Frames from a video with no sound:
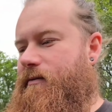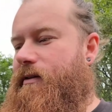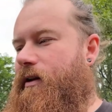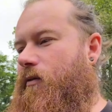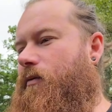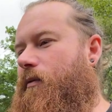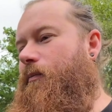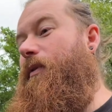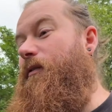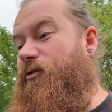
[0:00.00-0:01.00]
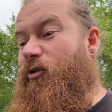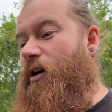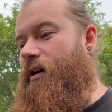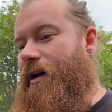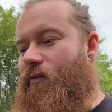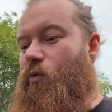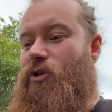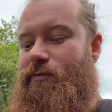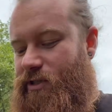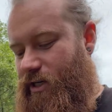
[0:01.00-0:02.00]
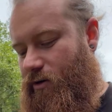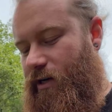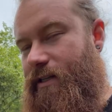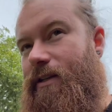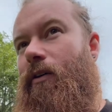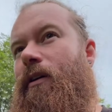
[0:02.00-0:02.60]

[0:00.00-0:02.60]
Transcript: You know, the truck can have a washing machine on it, so